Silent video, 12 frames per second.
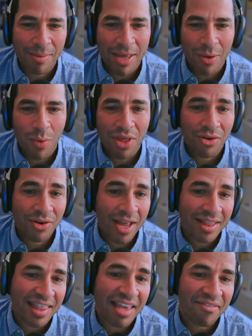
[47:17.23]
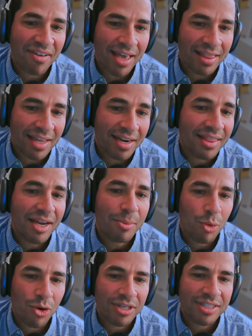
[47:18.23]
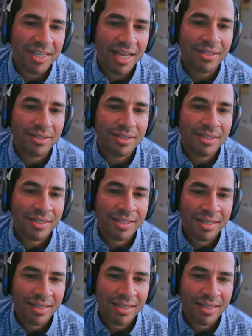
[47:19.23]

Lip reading: about whether or not they violated their moral standards.